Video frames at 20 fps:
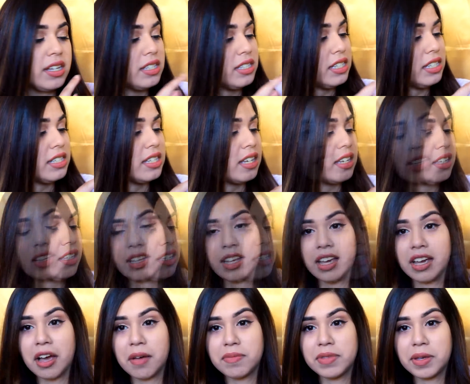detail.
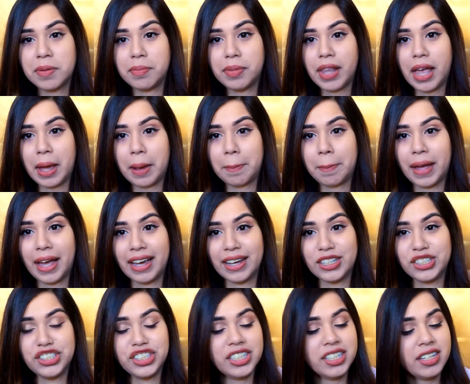It comes in black
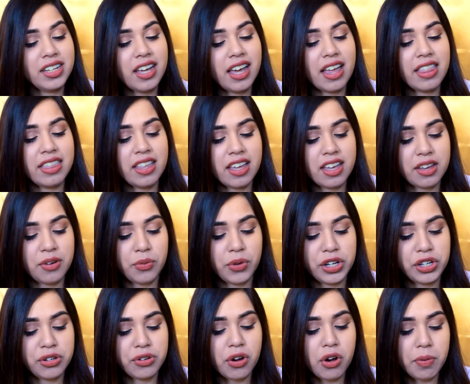packaging, and then
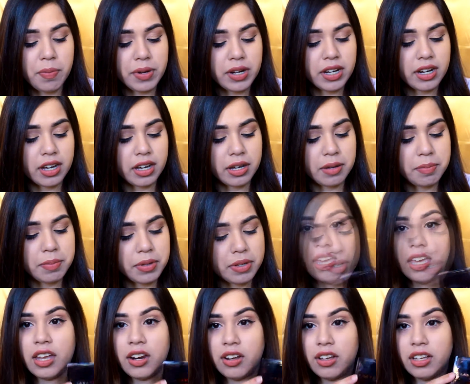when you open it up,
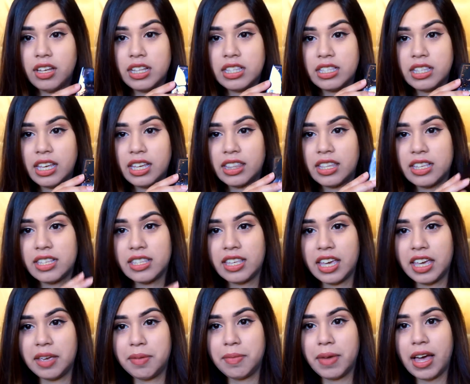it's like the
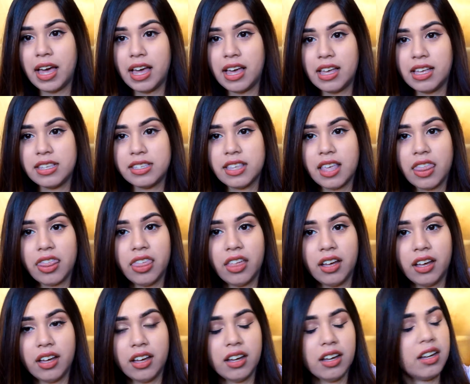same as
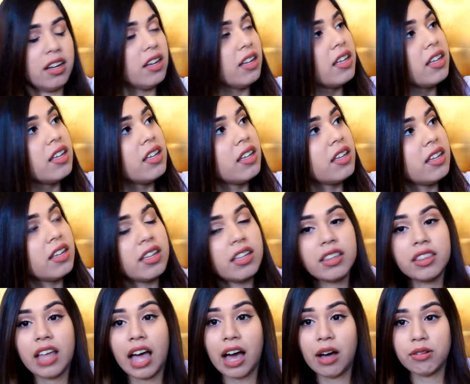the
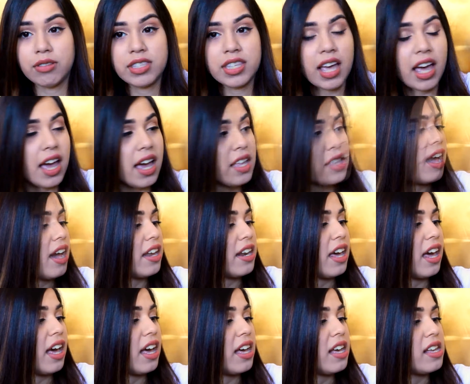outside, and
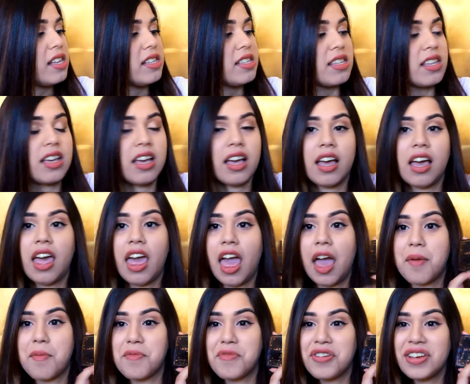it has
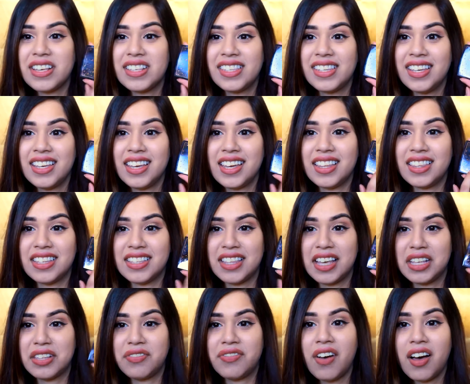Amrezy in this
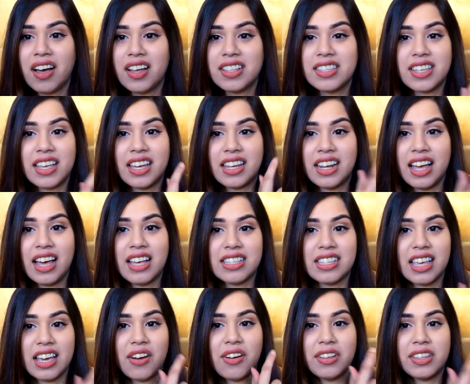nice font, and it has
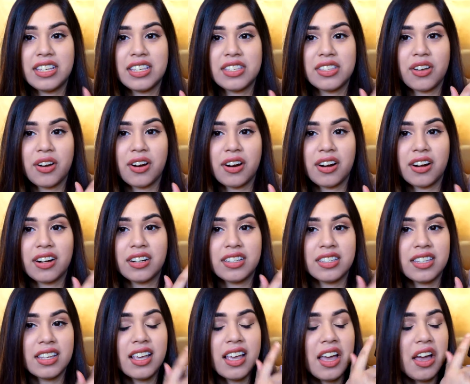like all these
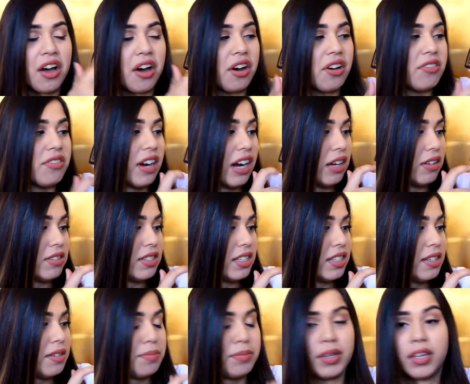stars around
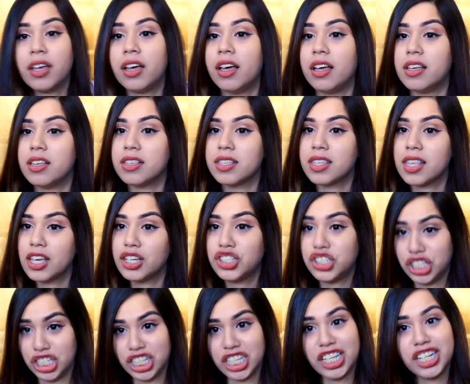it because
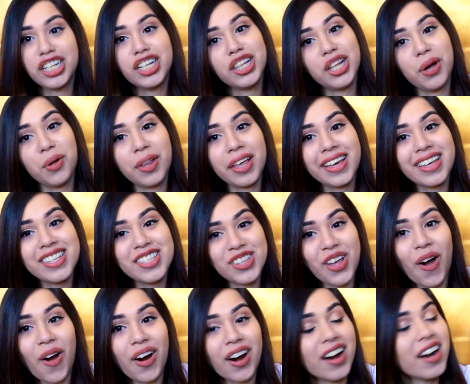she's gonna glow like a
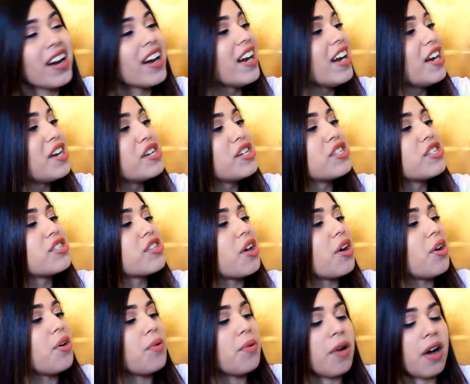star.
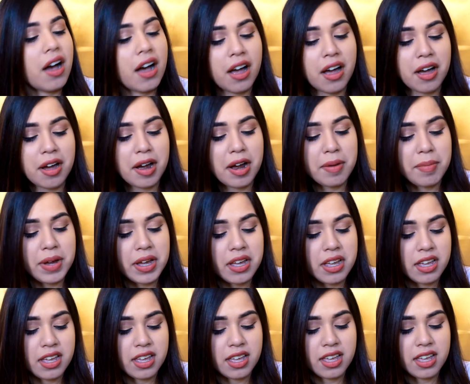So
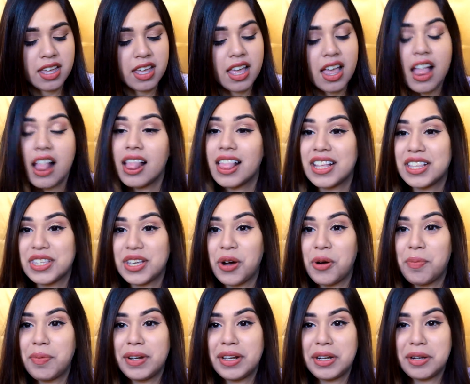let's
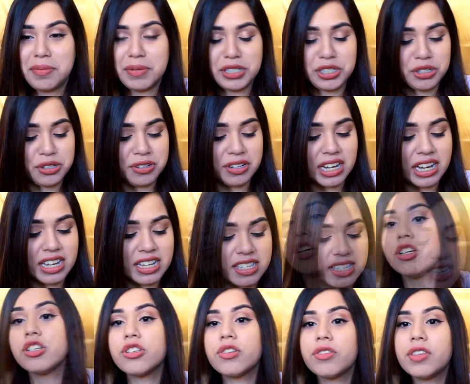open it up and show you guys.
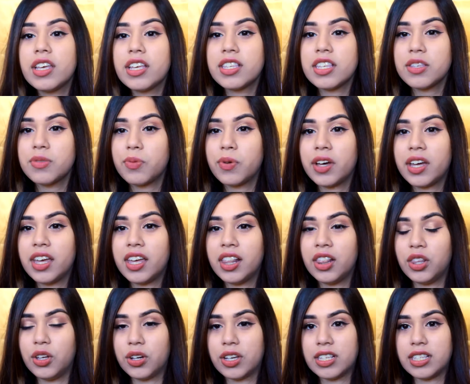So this is what
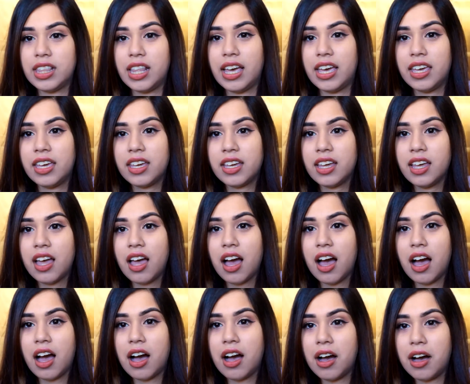it looks like.
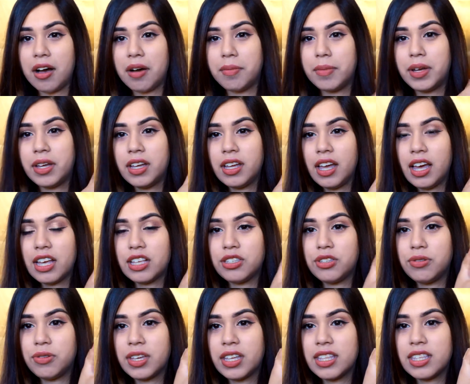As
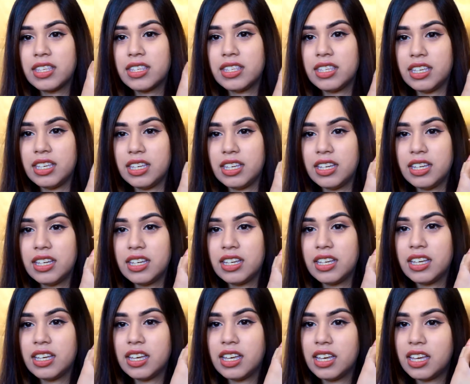you can see,
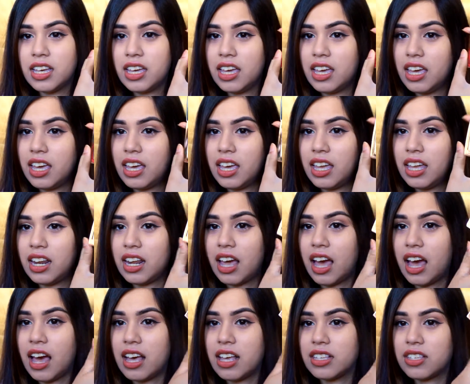it
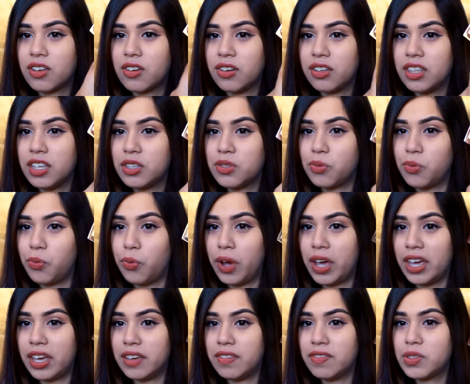has all these
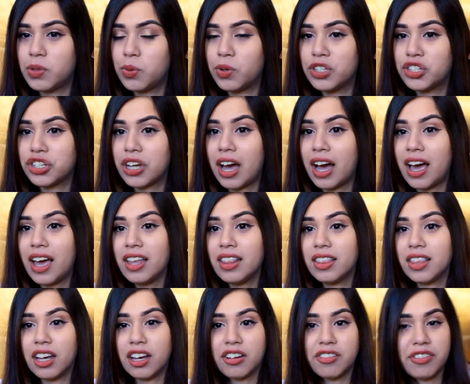waves, which I
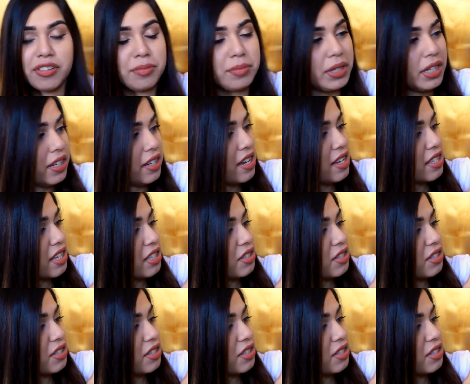love because